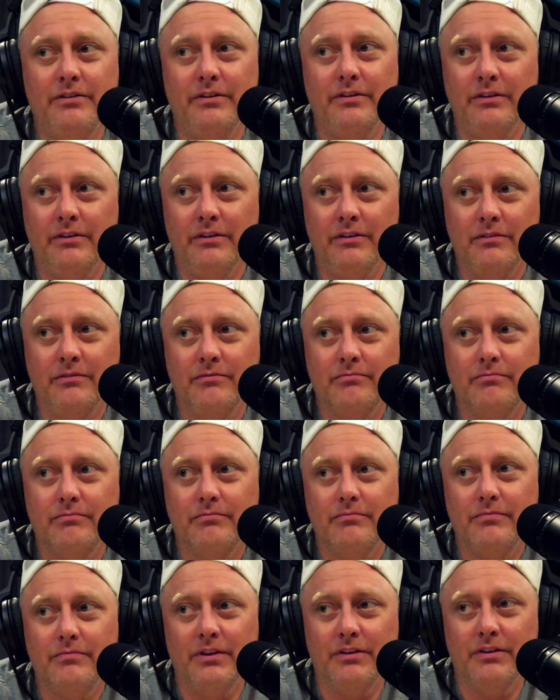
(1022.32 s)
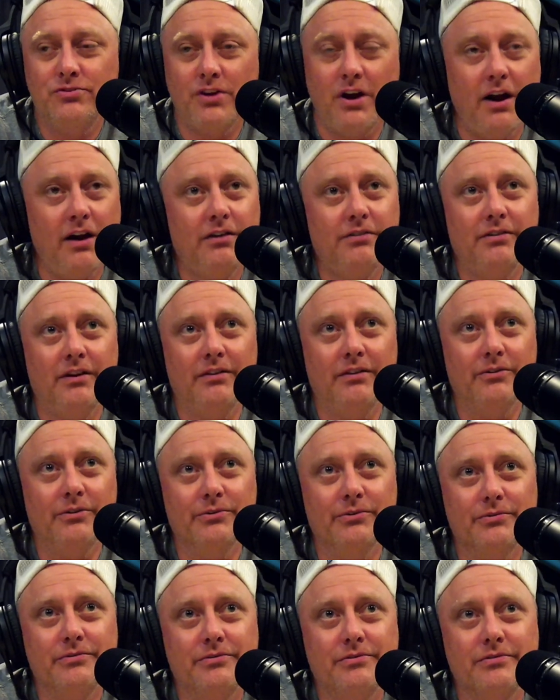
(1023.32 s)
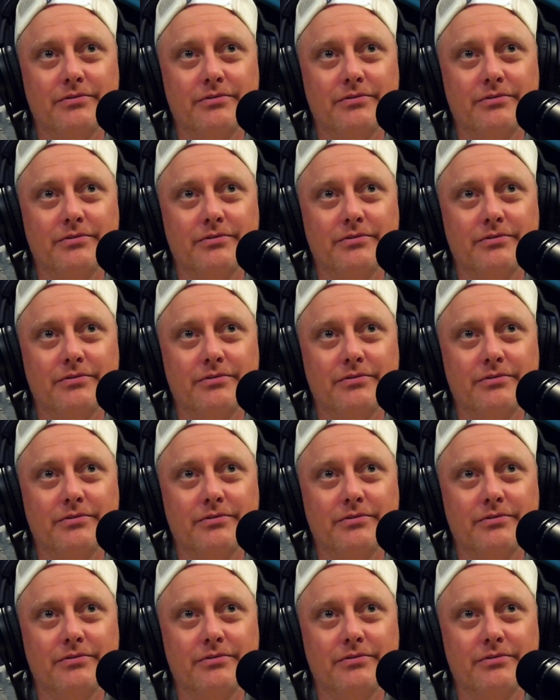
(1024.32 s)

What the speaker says: the shocks on those.